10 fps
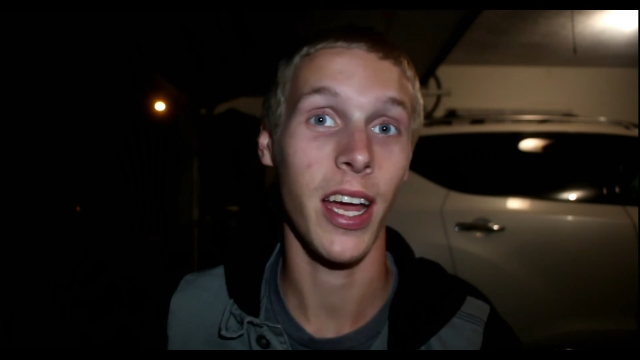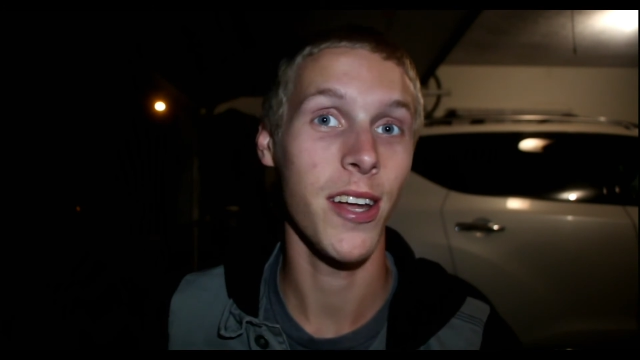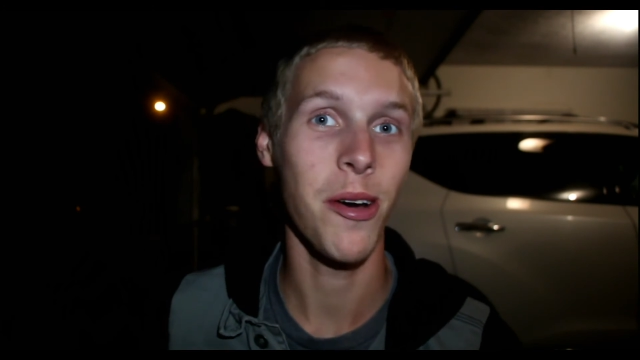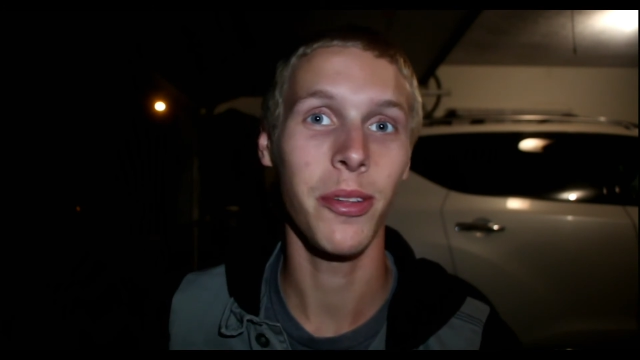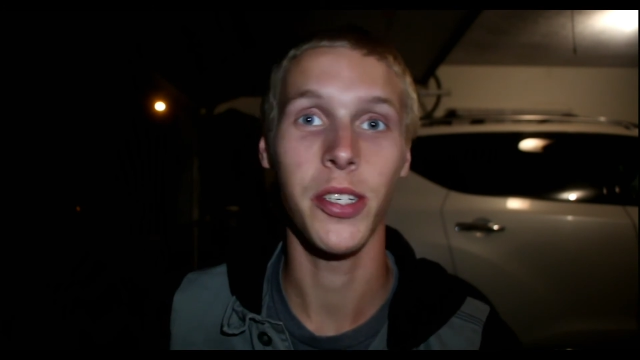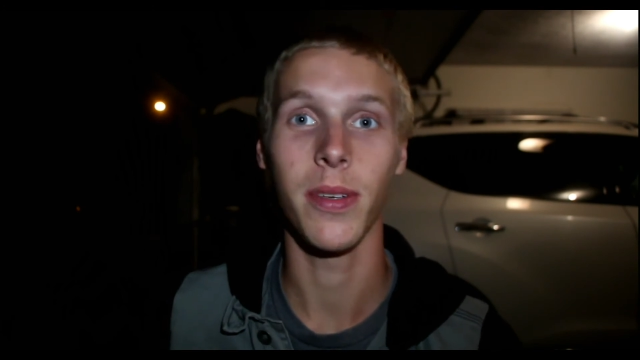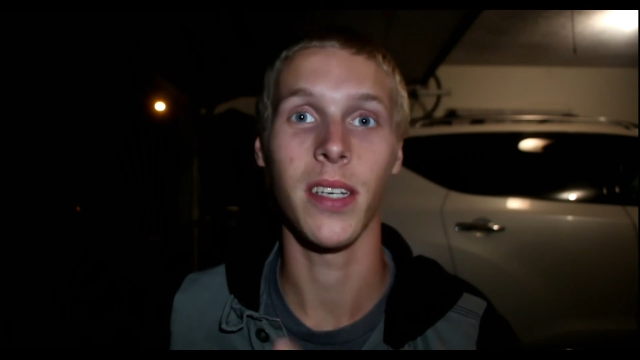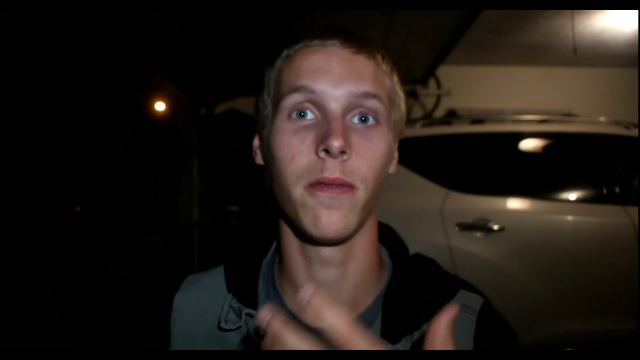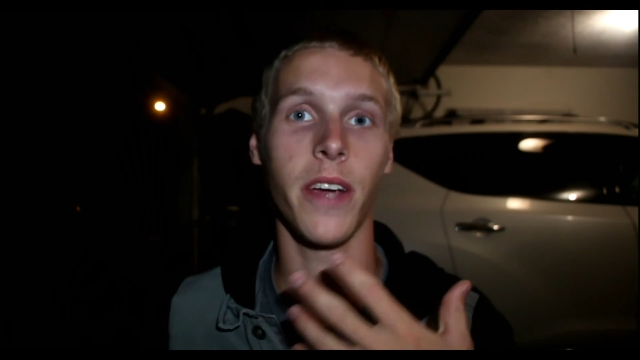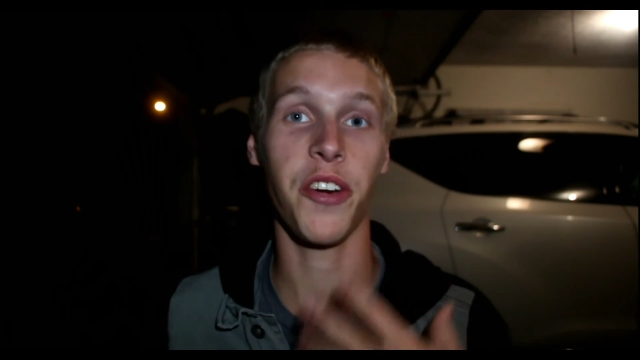I know this
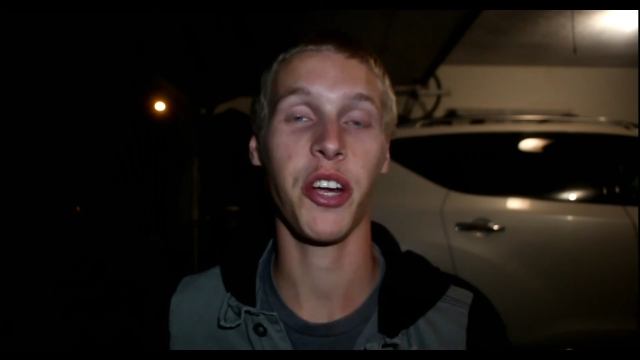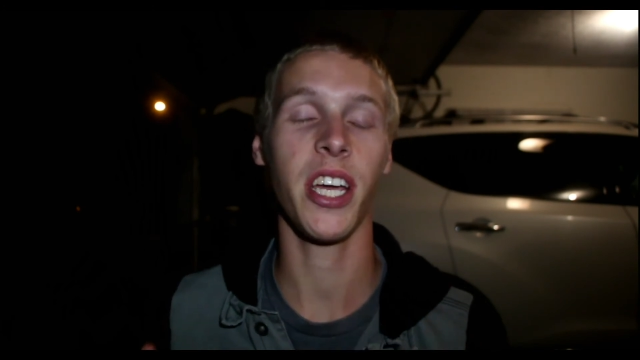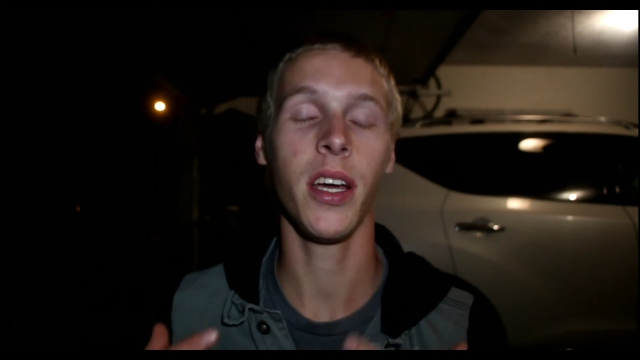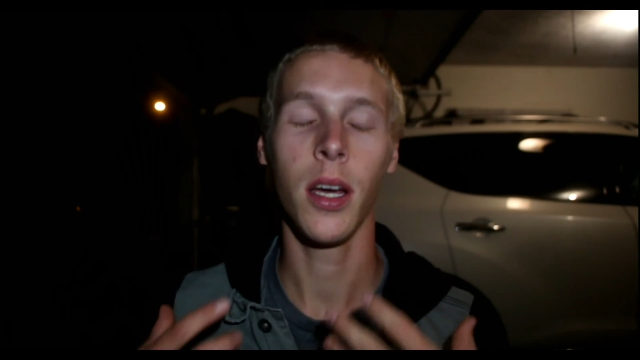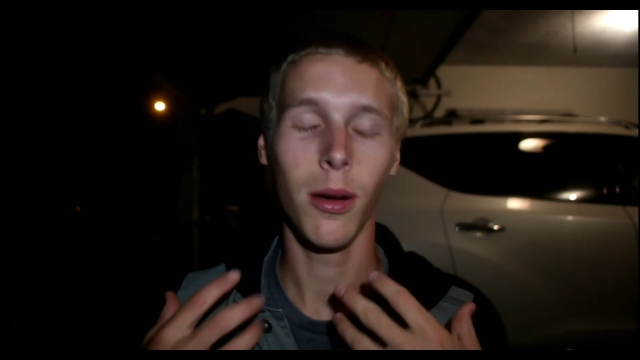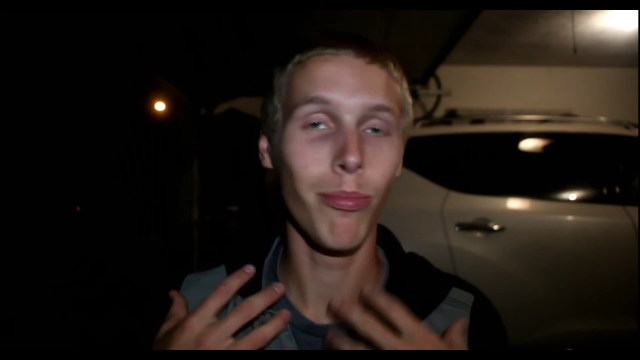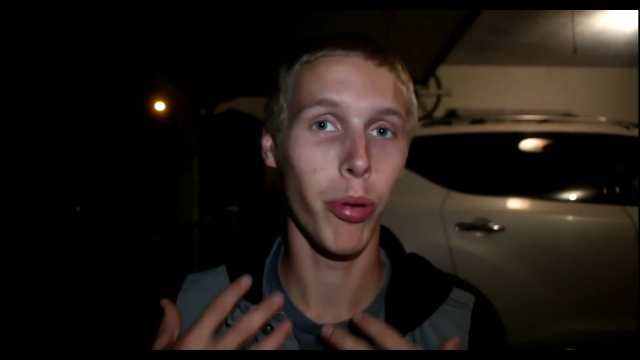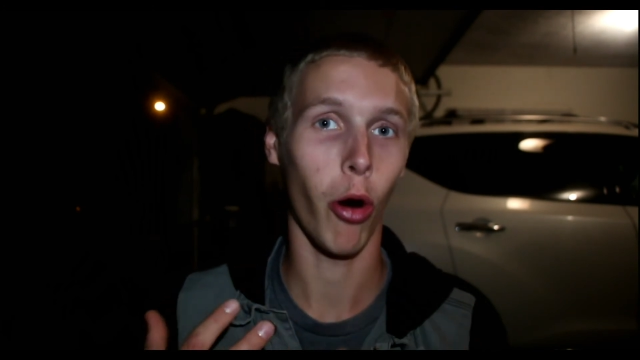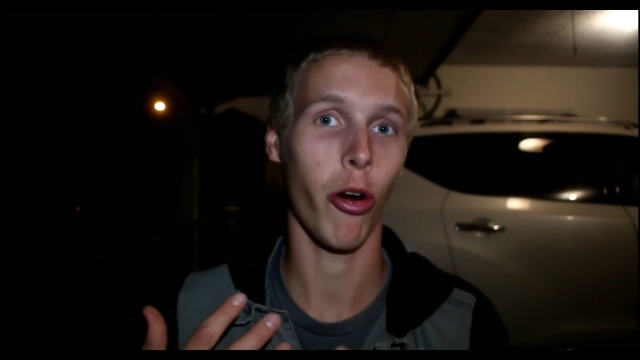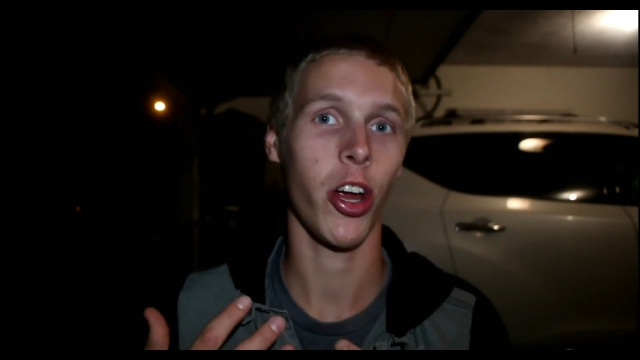was a very
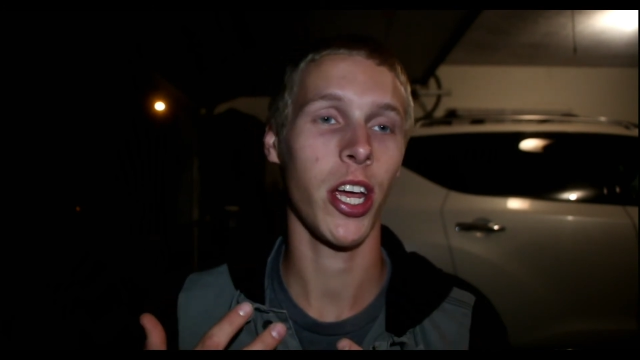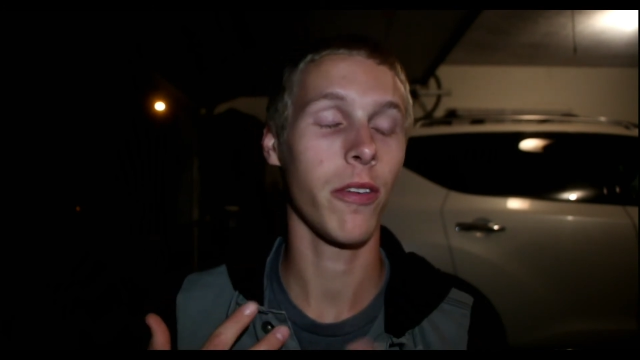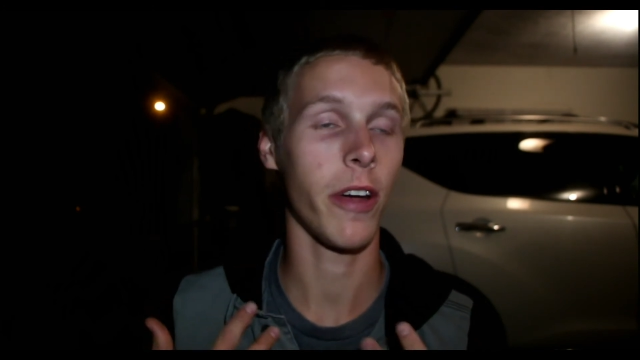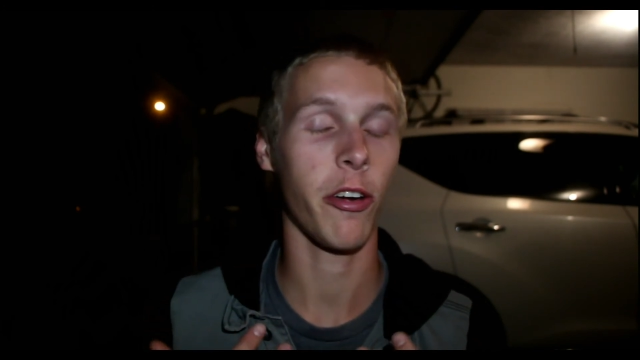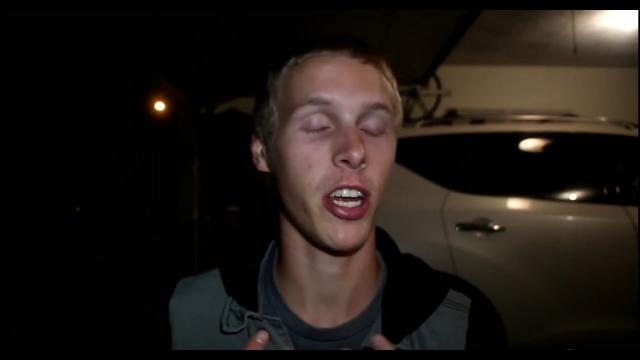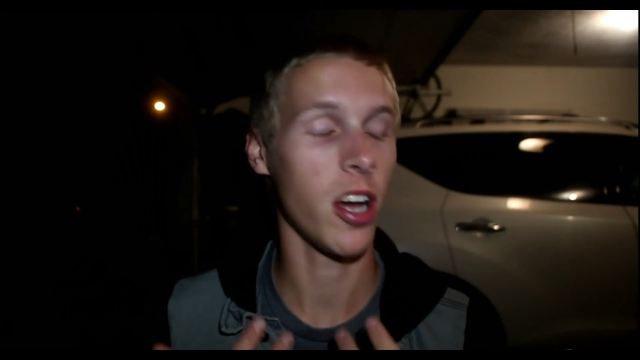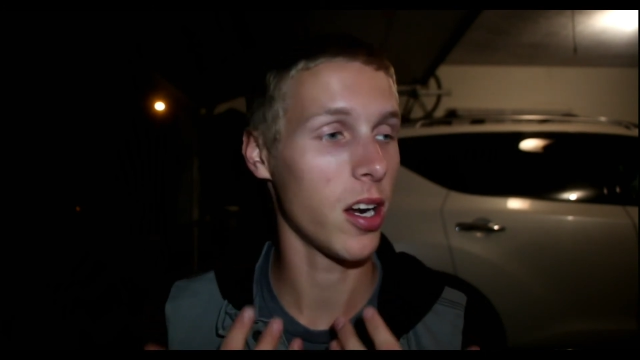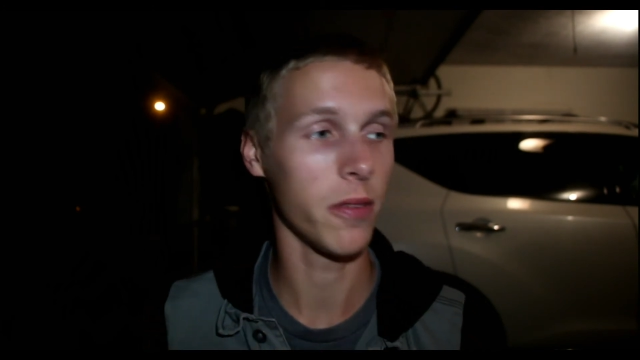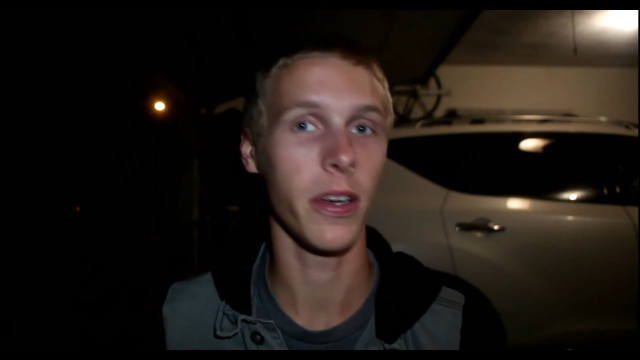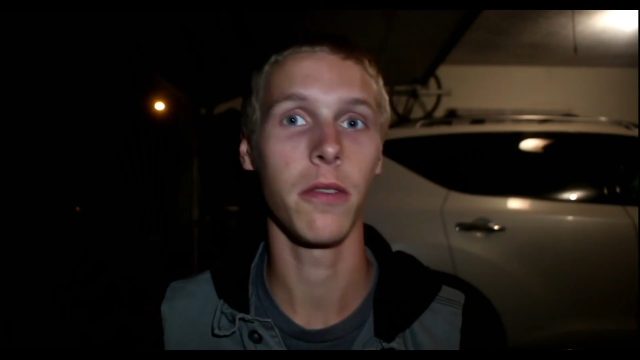boring, very
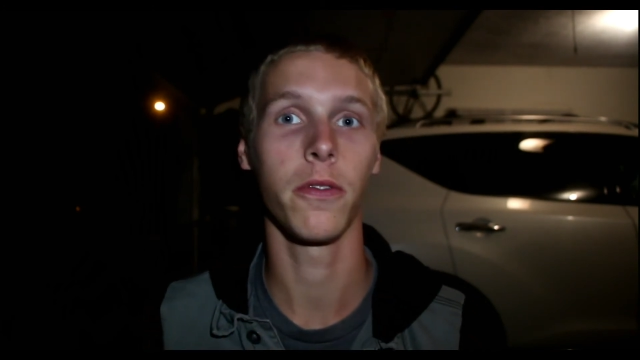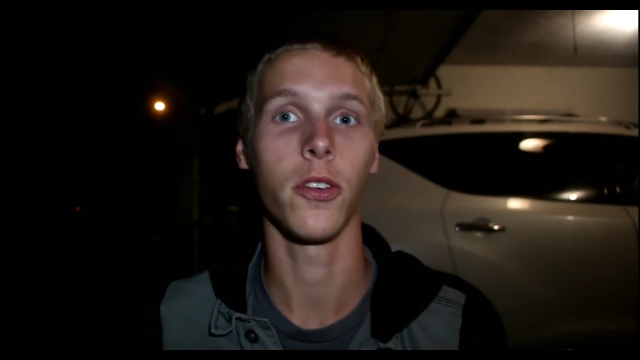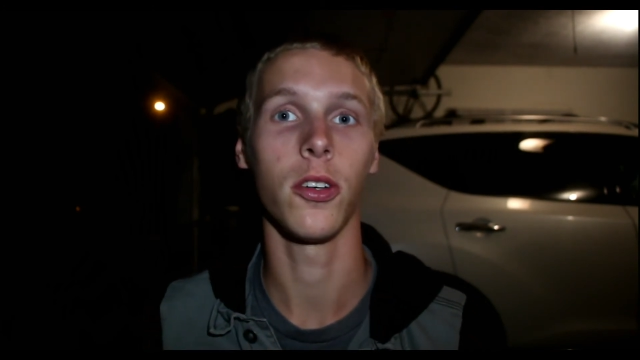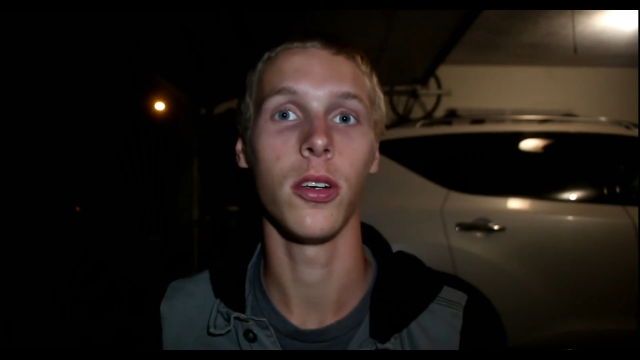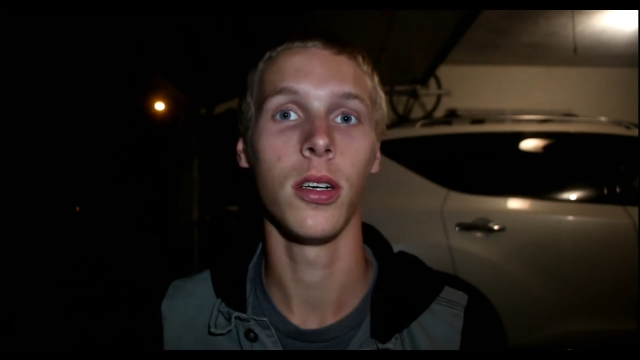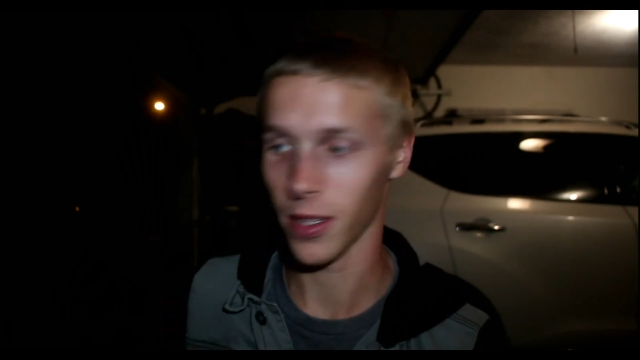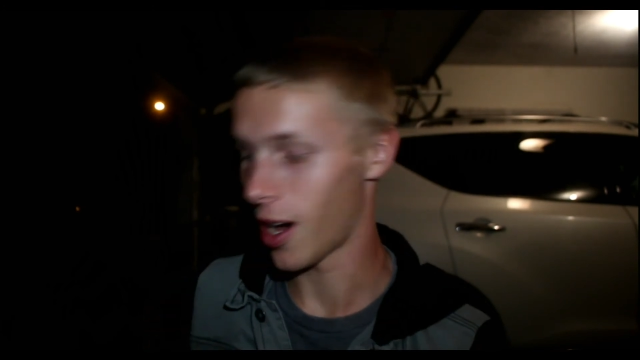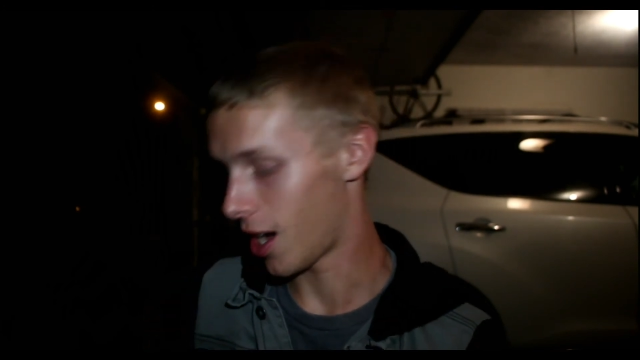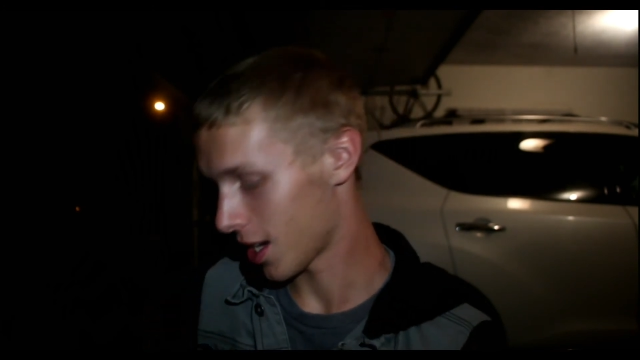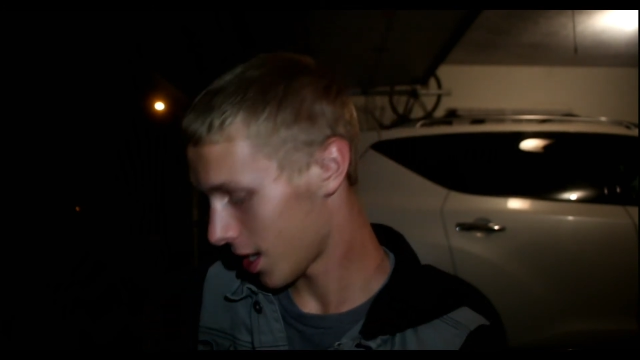uneventful
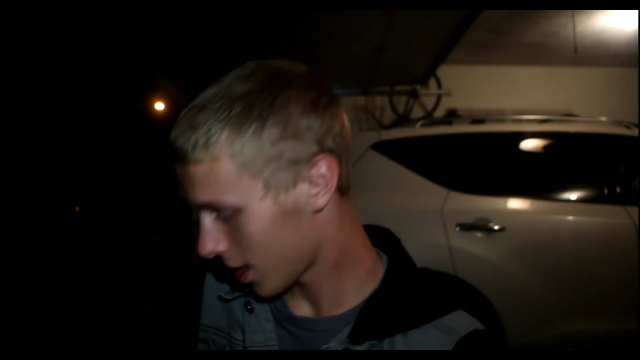vlog.